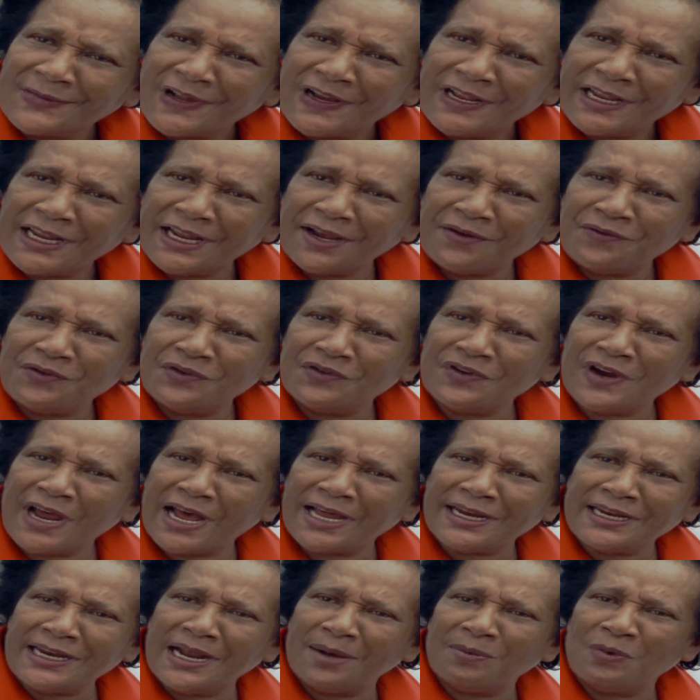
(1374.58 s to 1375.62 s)
If you're
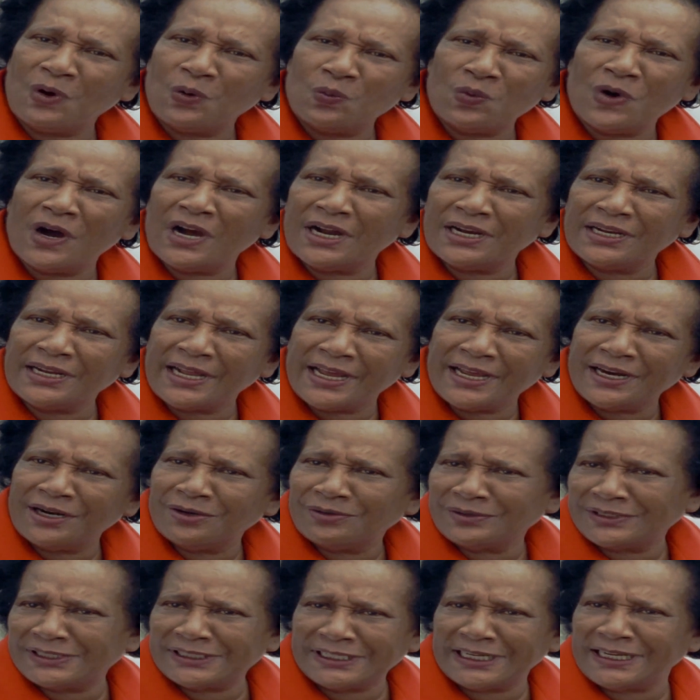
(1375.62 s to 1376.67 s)
not number one, they
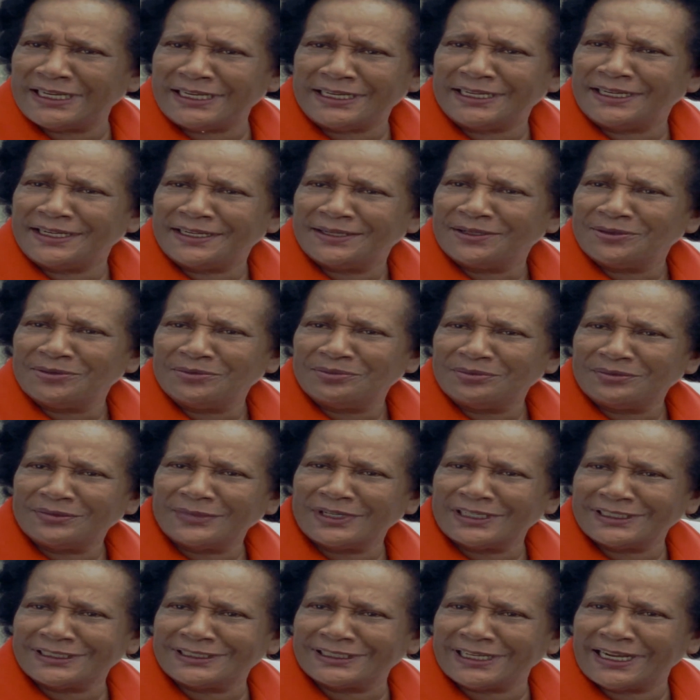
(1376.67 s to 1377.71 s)
don't see you.
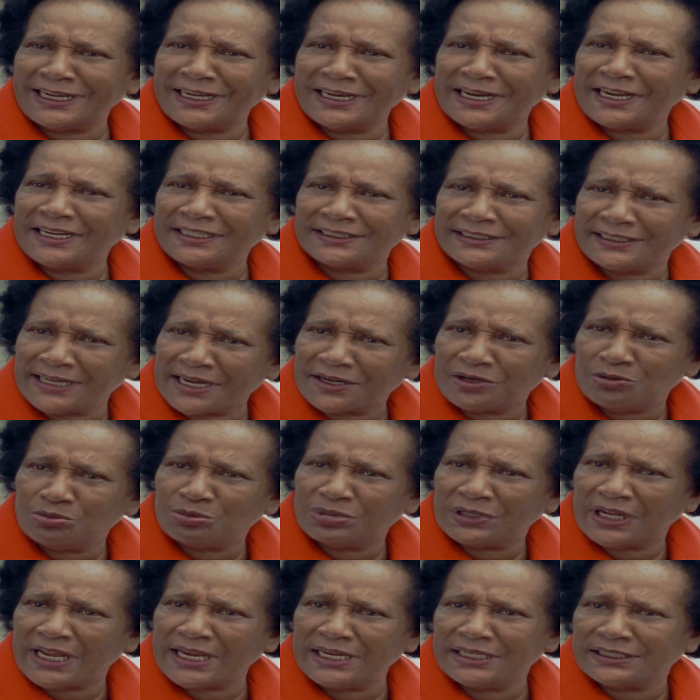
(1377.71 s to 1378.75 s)
But say in a second
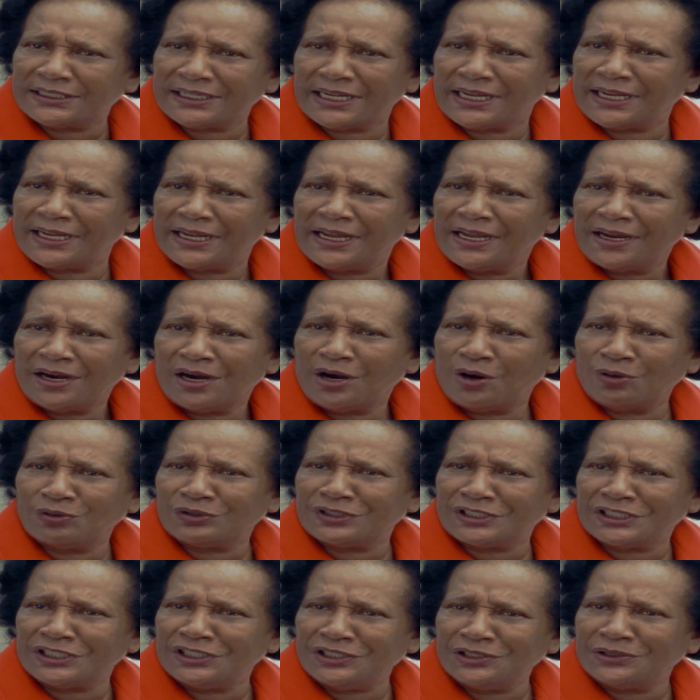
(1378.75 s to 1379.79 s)
place, they don't
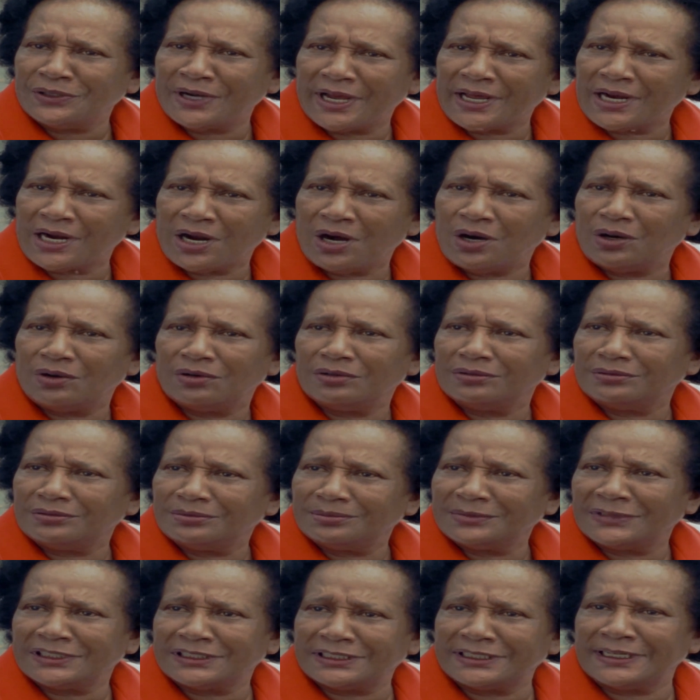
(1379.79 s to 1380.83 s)
see you at all.
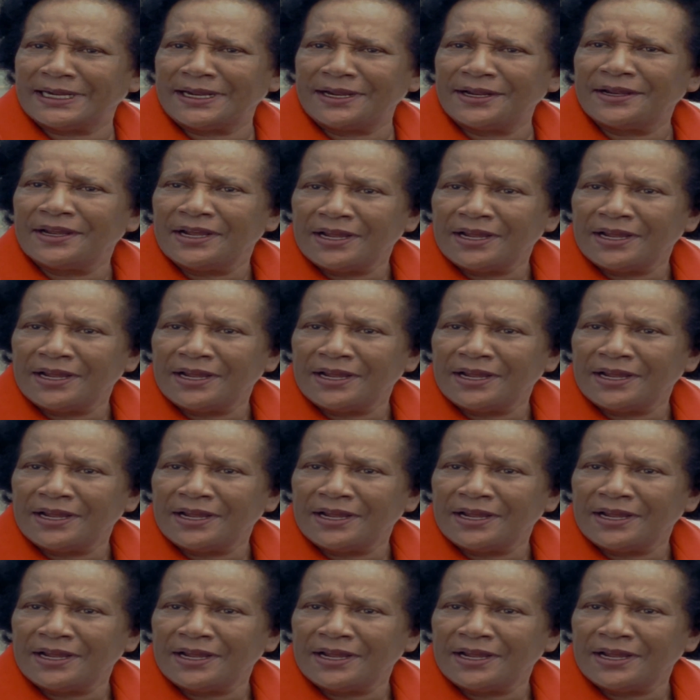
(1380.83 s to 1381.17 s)
But say